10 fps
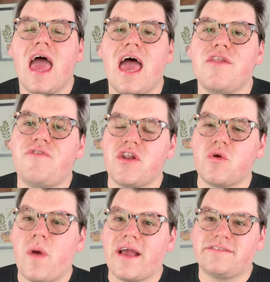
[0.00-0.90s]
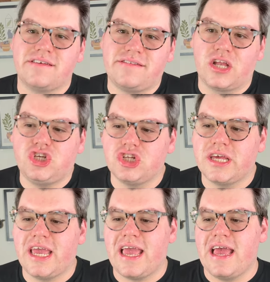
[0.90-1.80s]
And Vendor Wax
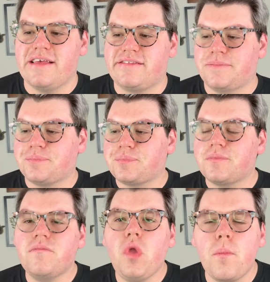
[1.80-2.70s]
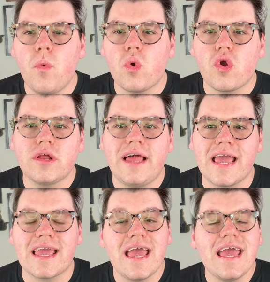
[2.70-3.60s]
essentially is more
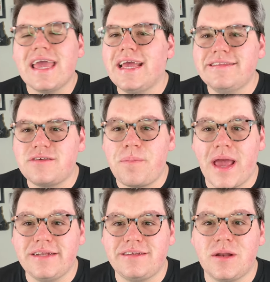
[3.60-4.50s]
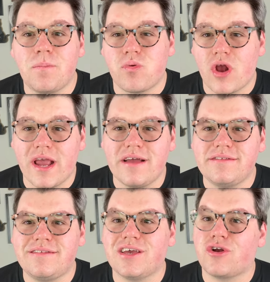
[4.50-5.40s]
like independent
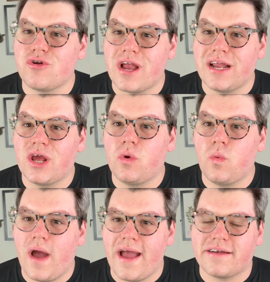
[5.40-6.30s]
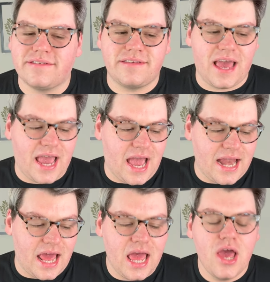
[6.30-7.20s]
brands creating wax.
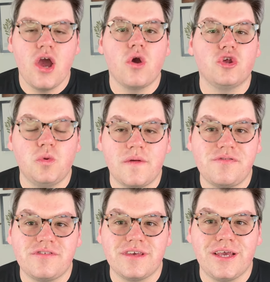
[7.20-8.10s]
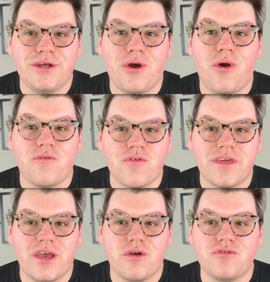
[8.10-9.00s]
And you have seen over the
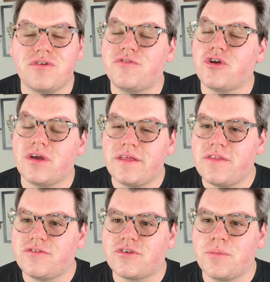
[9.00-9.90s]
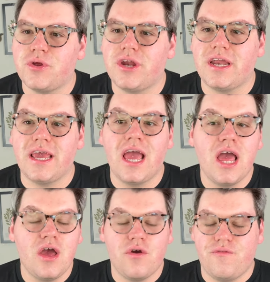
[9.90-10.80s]
years, if you're in this community,
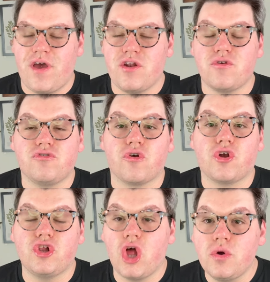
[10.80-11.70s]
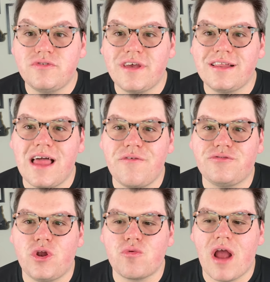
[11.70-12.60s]
vendors are closing
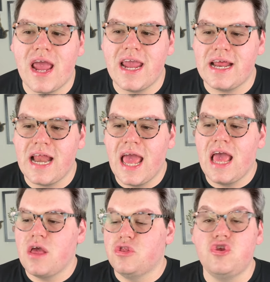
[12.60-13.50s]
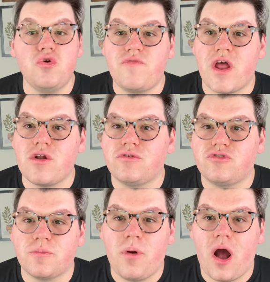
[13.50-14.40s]
left and right. New vendors
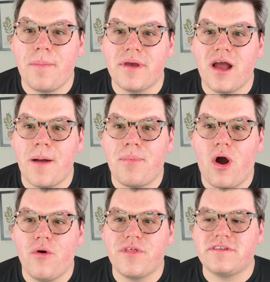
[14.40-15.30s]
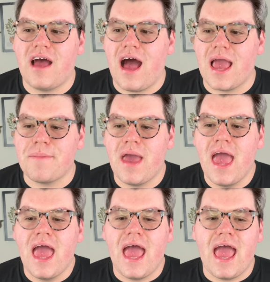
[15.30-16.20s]
are popping up all the time.
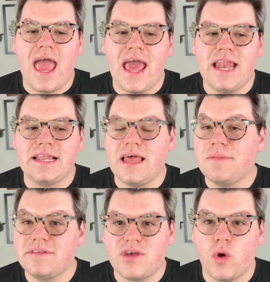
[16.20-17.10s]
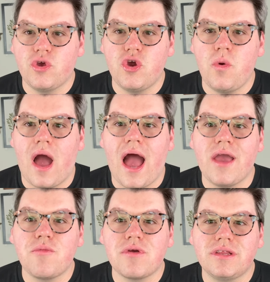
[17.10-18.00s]
And let me tell you, I
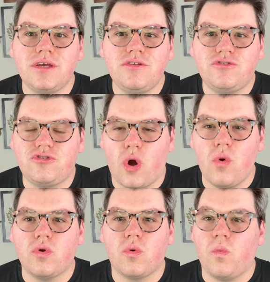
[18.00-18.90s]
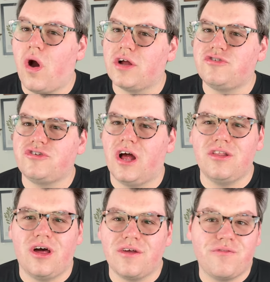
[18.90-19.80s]
really don't watch a
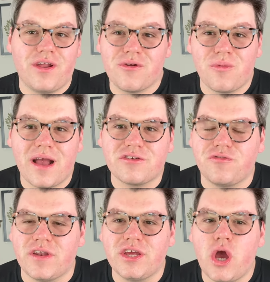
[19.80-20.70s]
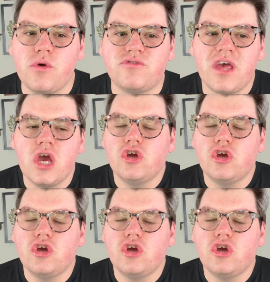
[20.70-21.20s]
lot of vendor wax videos.